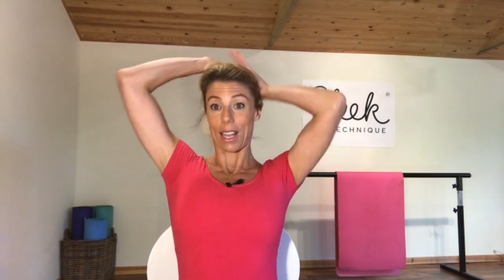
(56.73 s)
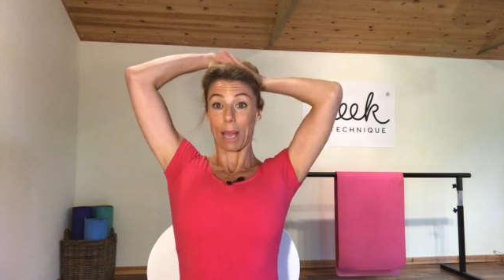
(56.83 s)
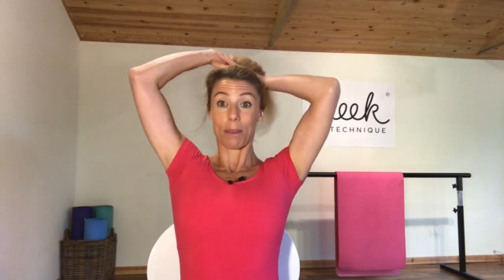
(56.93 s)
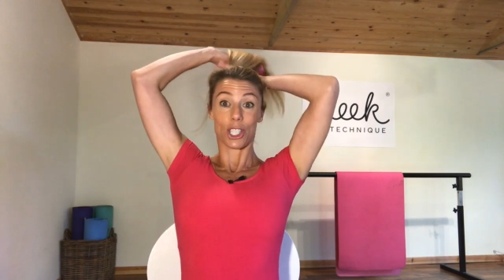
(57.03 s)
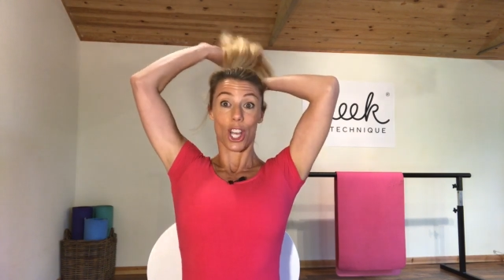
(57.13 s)
And
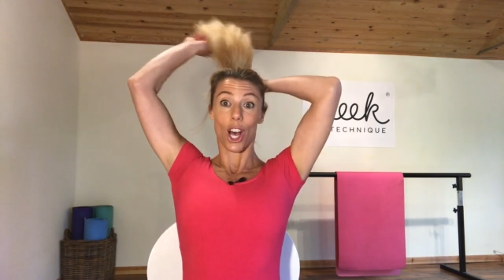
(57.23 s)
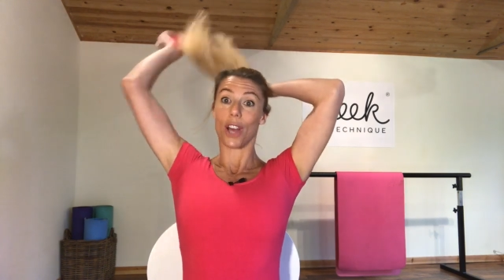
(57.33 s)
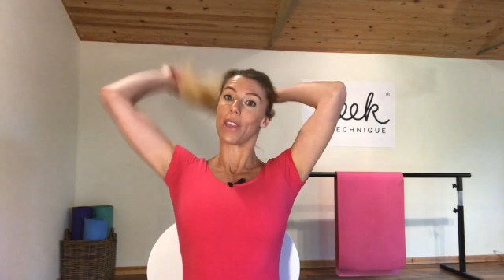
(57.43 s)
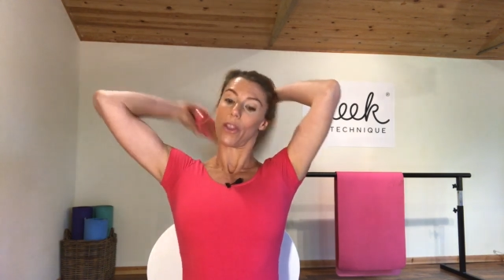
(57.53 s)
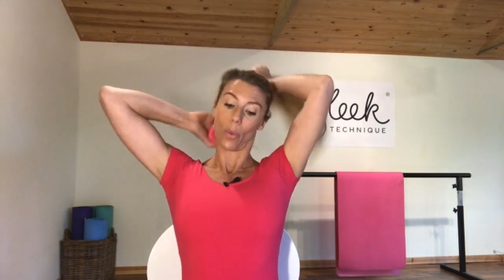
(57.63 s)
I'm going to
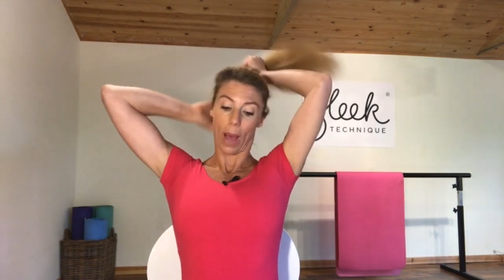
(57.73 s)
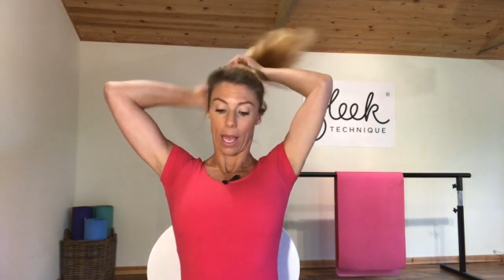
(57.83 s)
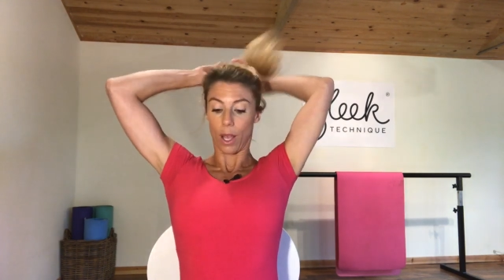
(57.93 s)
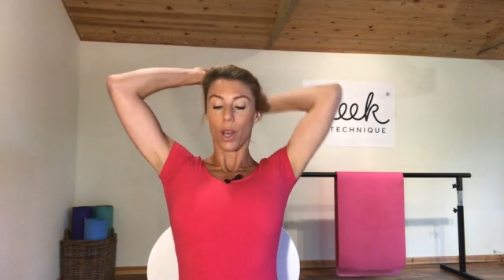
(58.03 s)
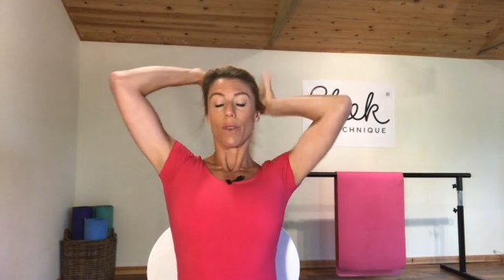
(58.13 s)
turn the other
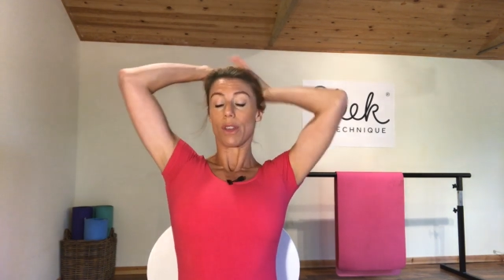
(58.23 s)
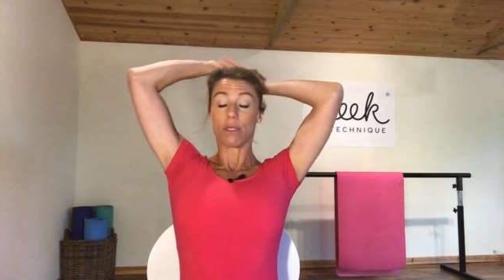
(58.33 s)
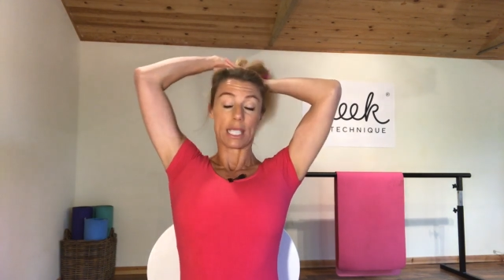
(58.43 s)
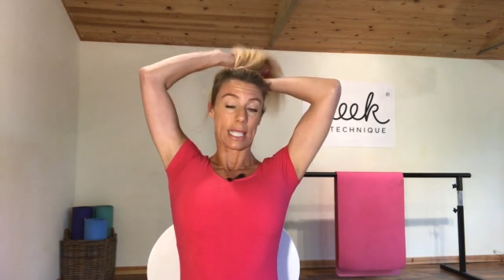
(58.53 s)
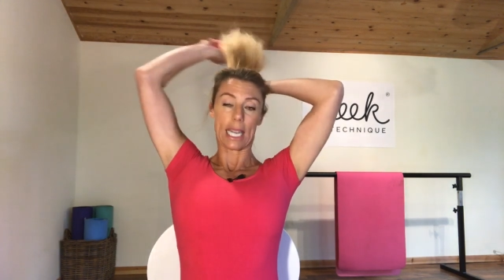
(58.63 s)
way for you
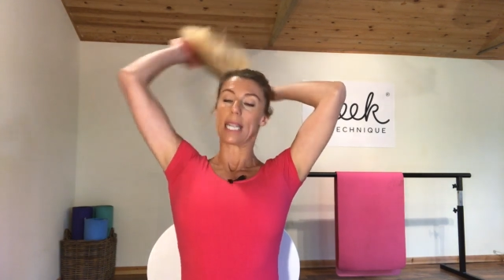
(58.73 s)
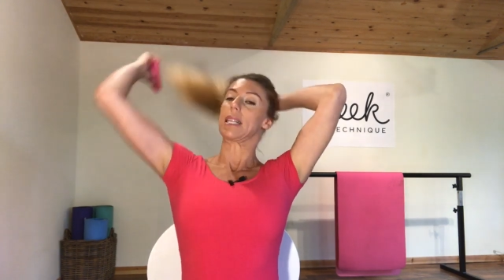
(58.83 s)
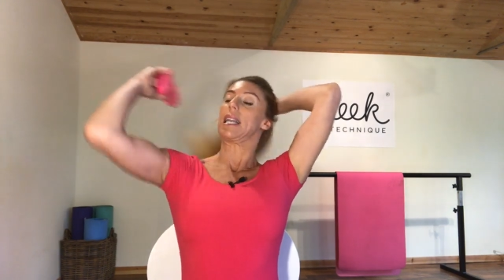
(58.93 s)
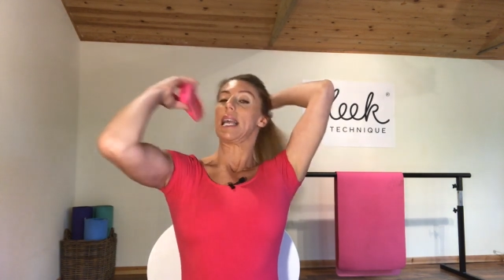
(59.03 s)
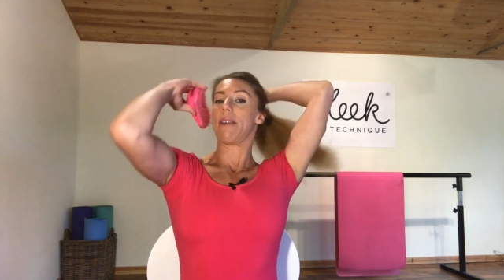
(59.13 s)
to see a little
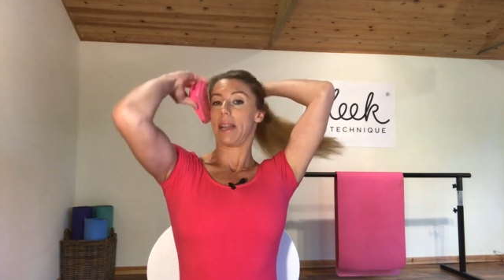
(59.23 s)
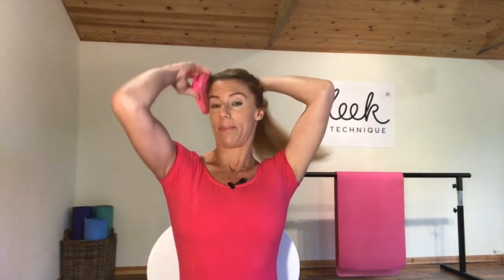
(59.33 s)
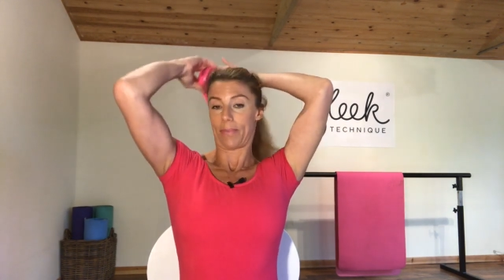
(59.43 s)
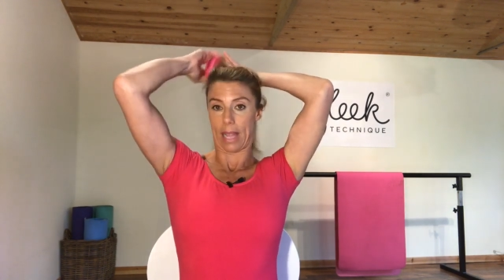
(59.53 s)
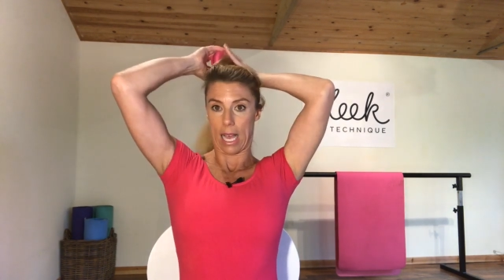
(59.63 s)
clearer
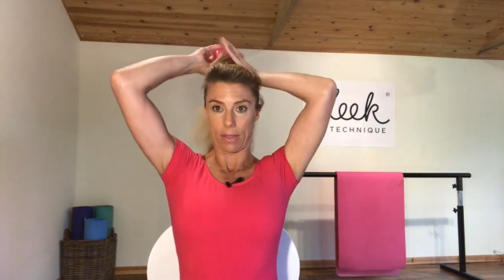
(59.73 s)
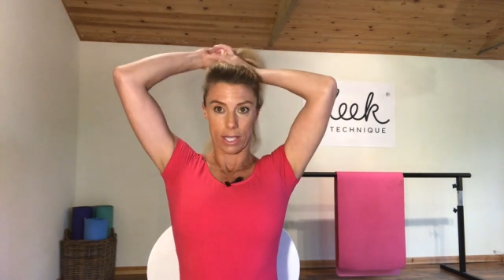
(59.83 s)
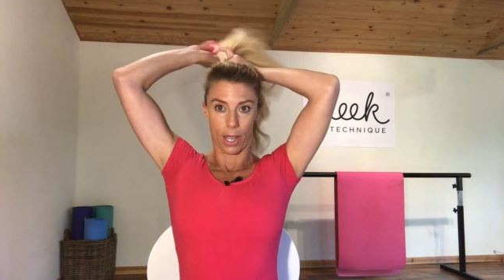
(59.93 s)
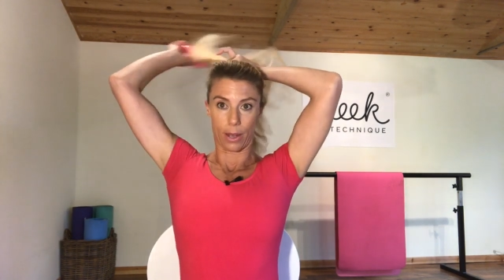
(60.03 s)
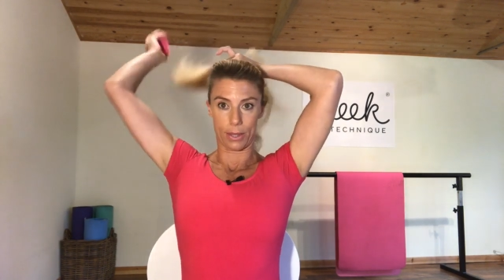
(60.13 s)
how this
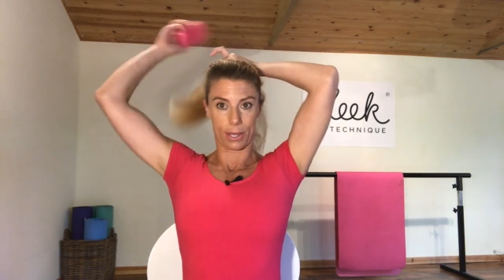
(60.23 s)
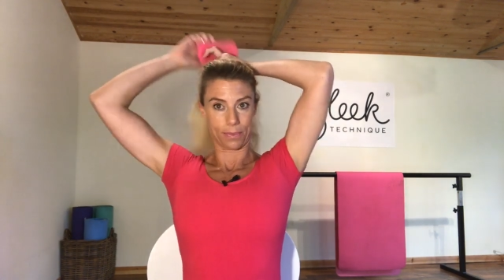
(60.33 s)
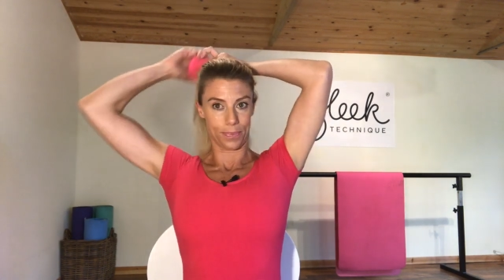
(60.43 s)
goes.